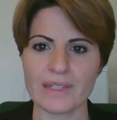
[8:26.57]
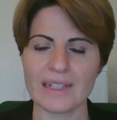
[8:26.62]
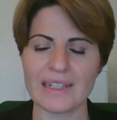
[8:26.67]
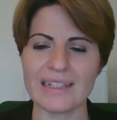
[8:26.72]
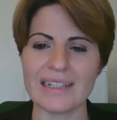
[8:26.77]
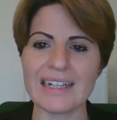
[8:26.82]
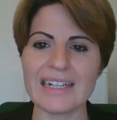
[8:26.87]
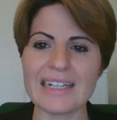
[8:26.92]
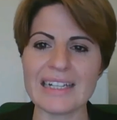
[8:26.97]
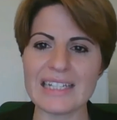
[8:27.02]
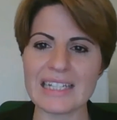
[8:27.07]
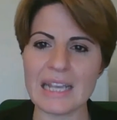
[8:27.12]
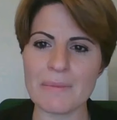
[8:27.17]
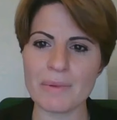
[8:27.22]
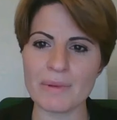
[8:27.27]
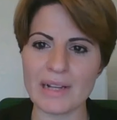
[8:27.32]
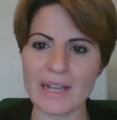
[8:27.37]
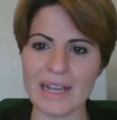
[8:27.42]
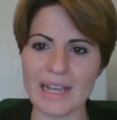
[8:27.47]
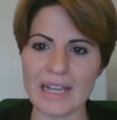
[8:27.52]

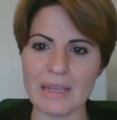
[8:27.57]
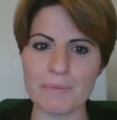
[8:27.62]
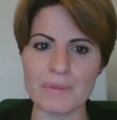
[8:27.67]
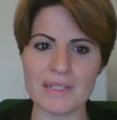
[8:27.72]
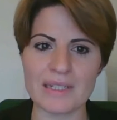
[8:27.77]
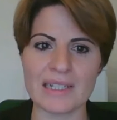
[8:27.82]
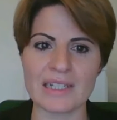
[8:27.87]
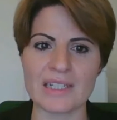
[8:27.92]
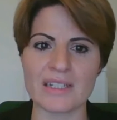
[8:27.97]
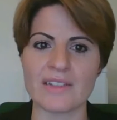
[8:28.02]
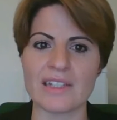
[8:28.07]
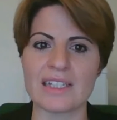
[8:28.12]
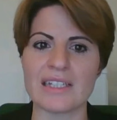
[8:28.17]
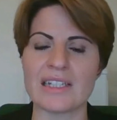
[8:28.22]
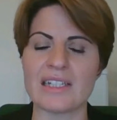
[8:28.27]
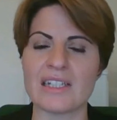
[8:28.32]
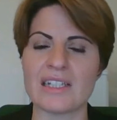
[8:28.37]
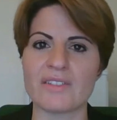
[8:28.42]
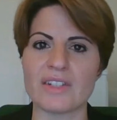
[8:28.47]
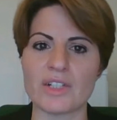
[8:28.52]
98.8% of these
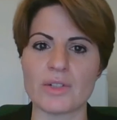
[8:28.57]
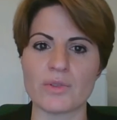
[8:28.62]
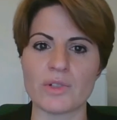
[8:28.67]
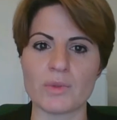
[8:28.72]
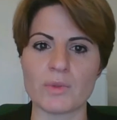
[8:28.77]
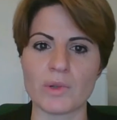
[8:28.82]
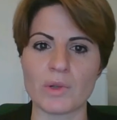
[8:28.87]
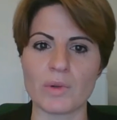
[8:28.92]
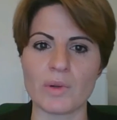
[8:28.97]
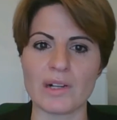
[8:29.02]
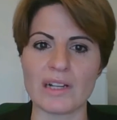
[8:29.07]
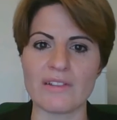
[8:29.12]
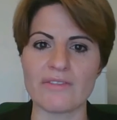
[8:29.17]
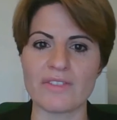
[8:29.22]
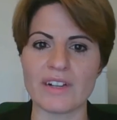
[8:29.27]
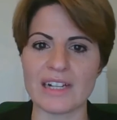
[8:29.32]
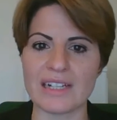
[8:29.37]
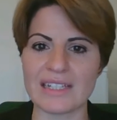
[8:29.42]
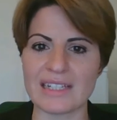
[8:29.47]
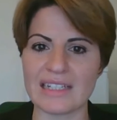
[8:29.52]
individuals were
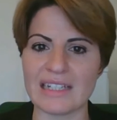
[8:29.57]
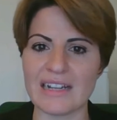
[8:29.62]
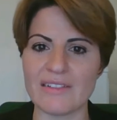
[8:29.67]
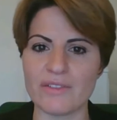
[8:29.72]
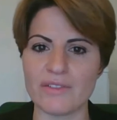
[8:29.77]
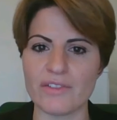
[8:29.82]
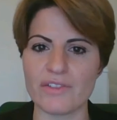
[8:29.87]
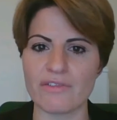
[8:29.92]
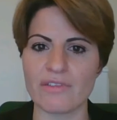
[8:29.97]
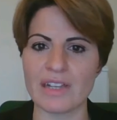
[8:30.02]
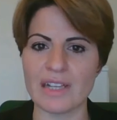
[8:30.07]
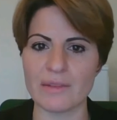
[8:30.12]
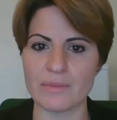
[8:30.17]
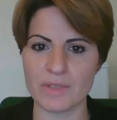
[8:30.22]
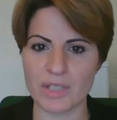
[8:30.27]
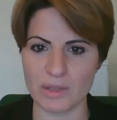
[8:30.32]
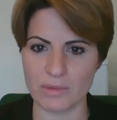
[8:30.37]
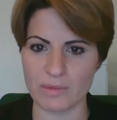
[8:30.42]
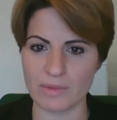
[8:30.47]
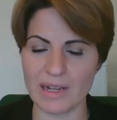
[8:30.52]
qualified to level 3,
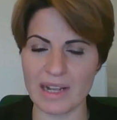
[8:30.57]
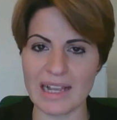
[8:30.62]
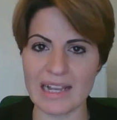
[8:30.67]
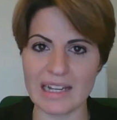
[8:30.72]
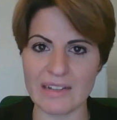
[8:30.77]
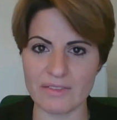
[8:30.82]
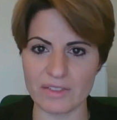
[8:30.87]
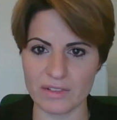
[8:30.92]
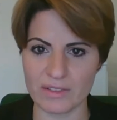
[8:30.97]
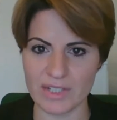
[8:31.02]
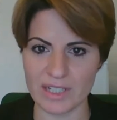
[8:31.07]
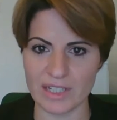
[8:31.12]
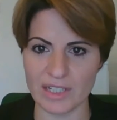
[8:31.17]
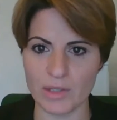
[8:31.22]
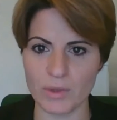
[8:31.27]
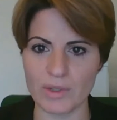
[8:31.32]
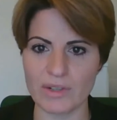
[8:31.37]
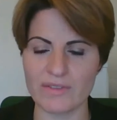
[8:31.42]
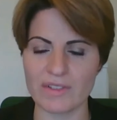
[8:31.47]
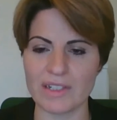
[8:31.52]
so A-levels and
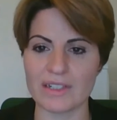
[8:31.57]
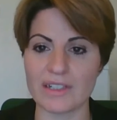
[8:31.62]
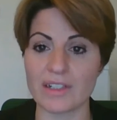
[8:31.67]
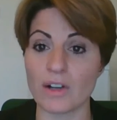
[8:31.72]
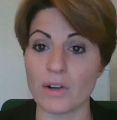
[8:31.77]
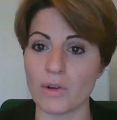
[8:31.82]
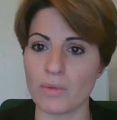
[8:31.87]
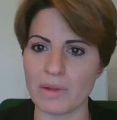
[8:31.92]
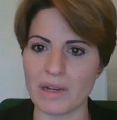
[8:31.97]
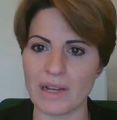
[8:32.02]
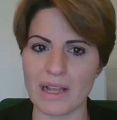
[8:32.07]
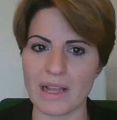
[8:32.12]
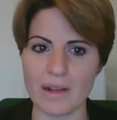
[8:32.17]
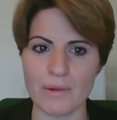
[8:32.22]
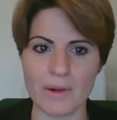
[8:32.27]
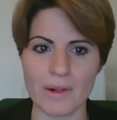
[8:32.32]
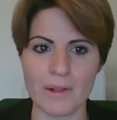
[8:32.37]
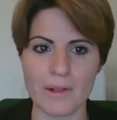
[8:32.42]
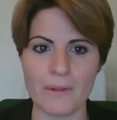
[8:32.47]
equivalent or below.